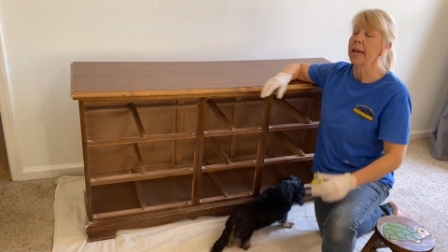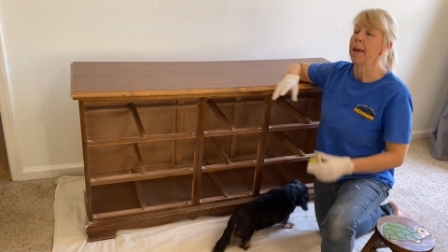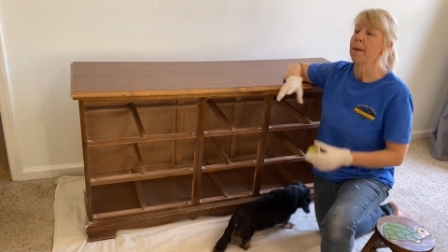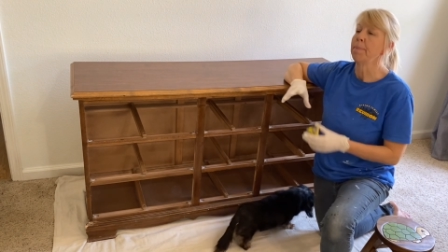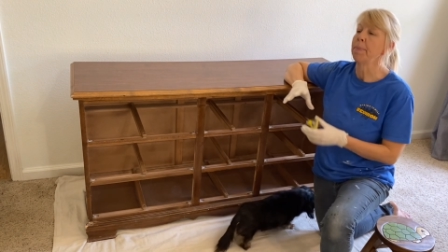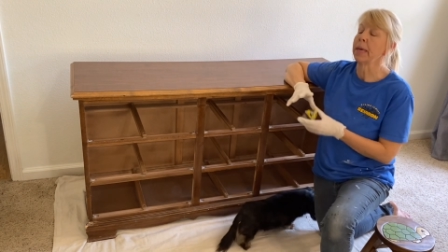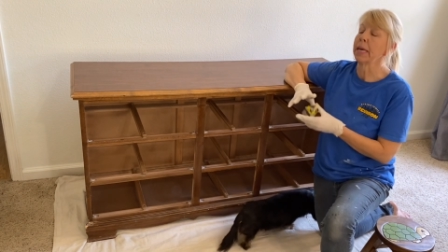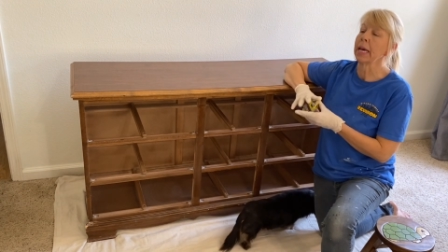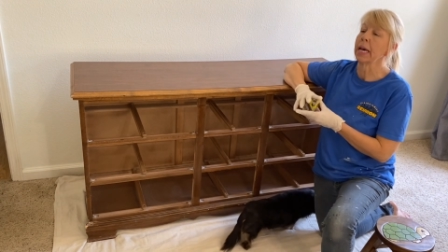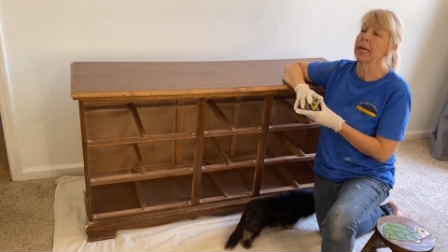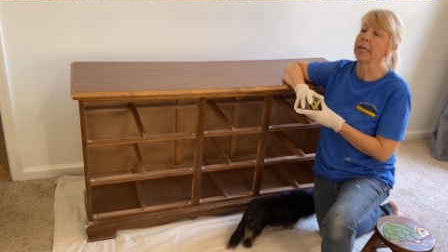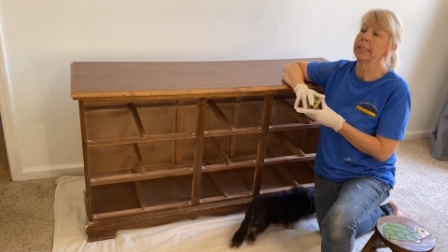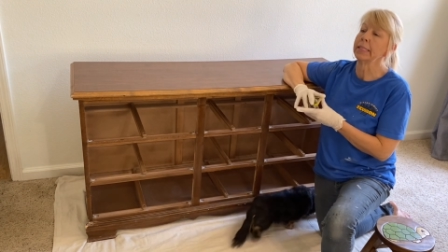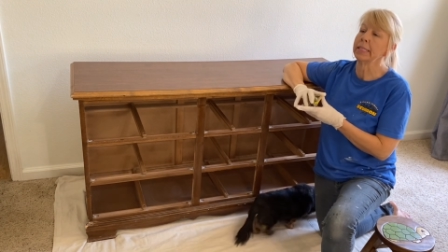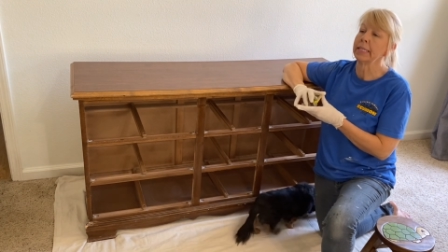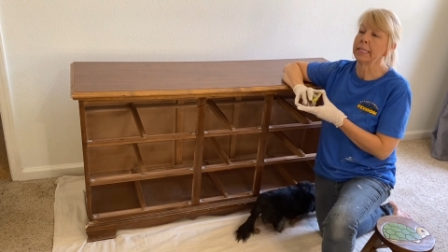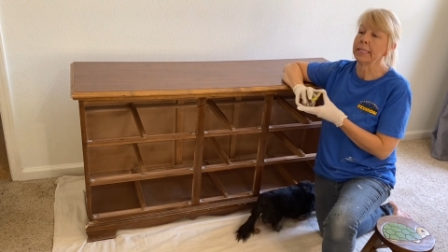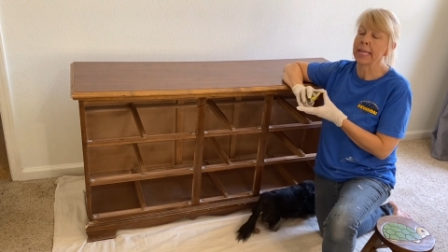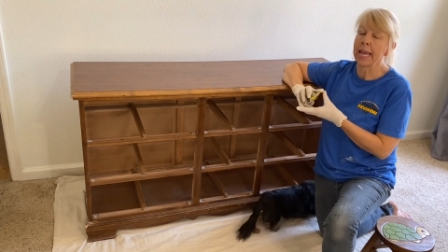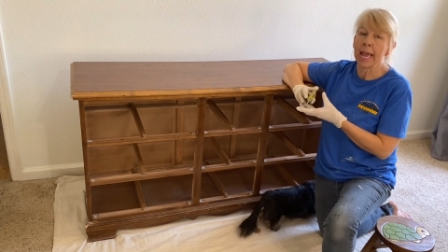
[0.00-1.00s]
because
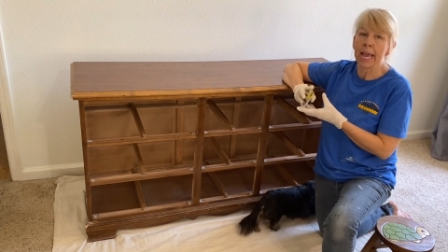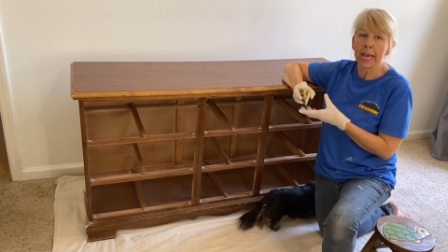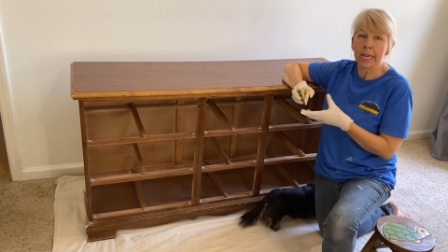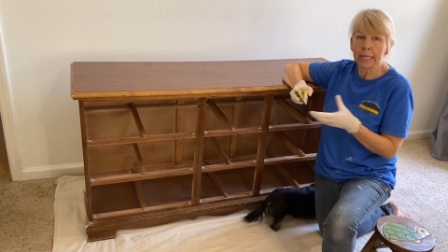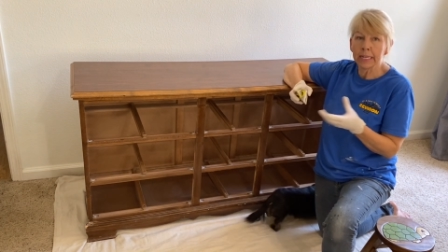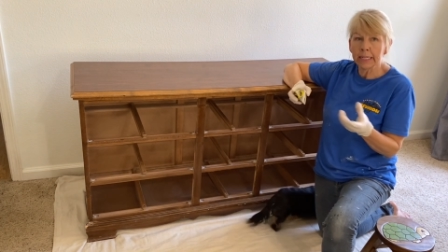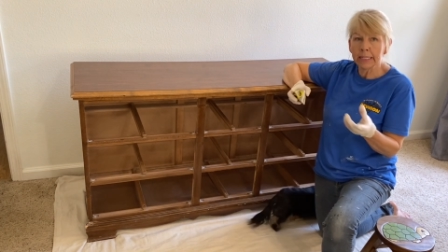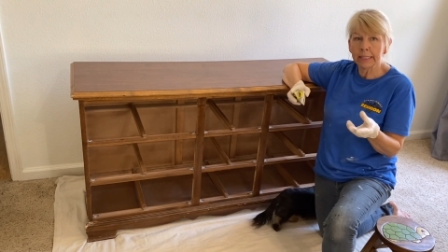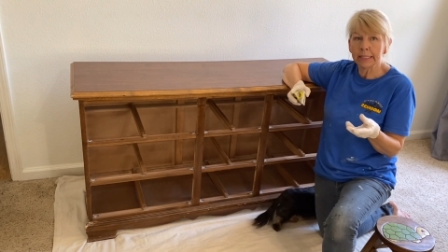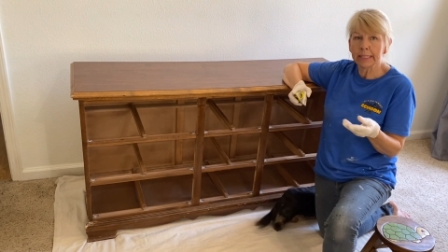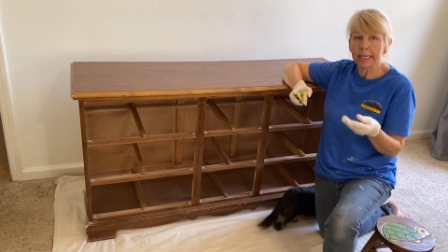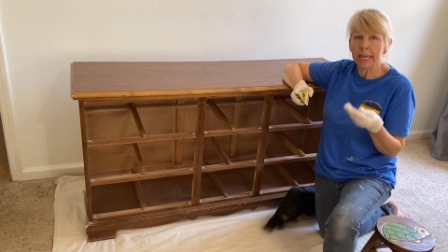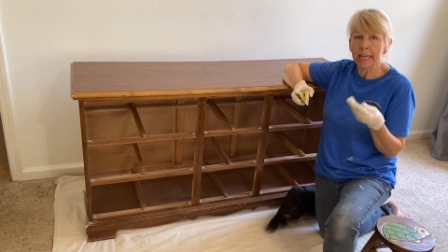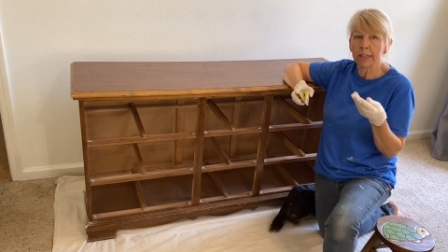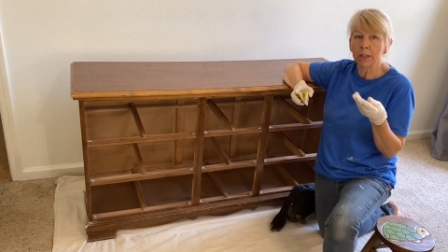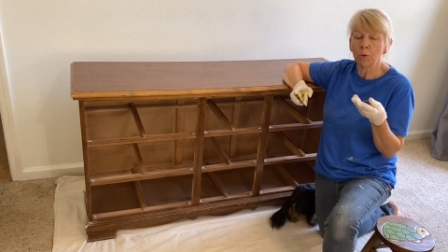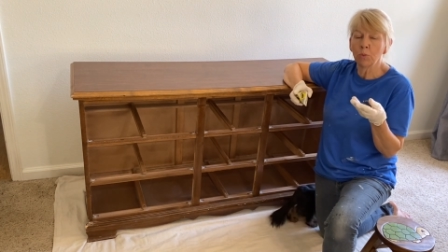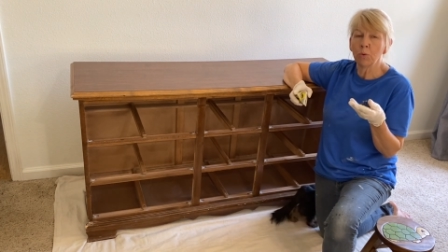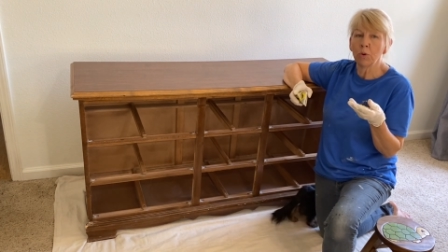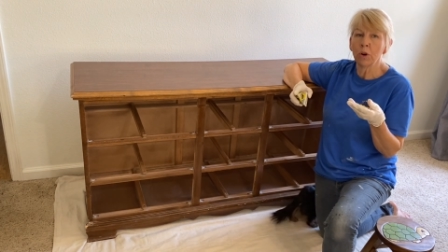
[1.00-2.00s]
the tannins
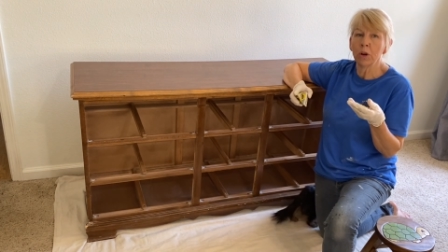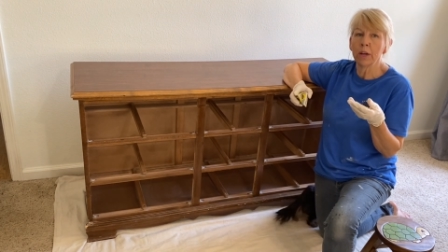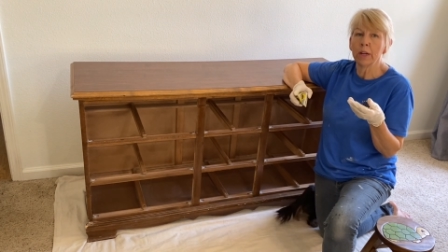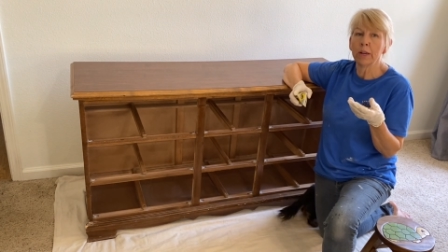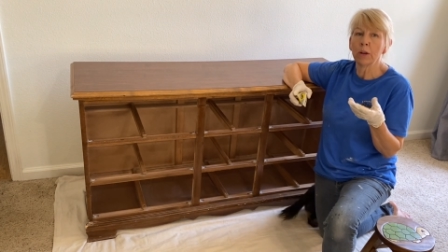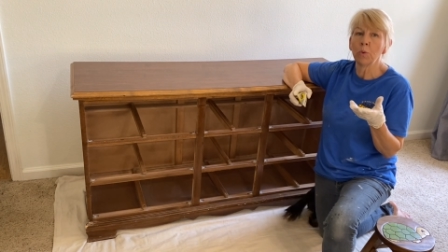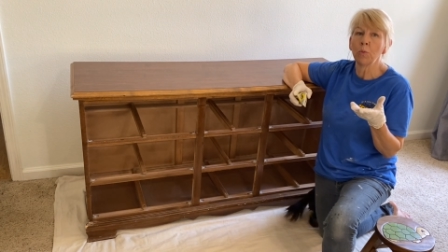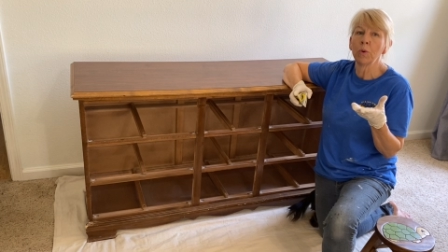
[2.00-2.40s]
in the wood